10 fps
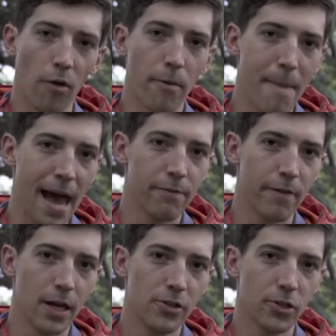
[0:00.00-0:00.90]
of a matte
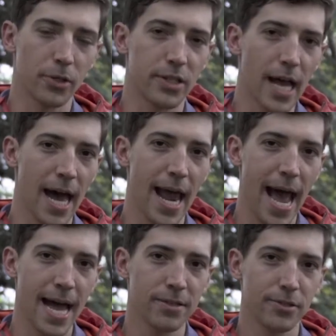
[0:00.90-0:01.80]
finish, so it's not
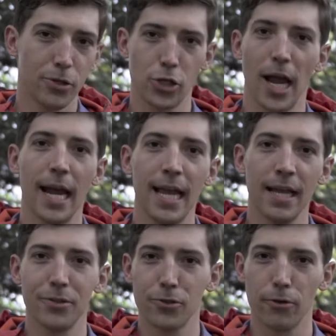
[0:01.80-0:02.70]
as
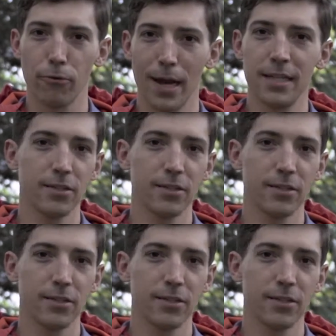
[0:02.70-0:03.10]
shiny and sort of rain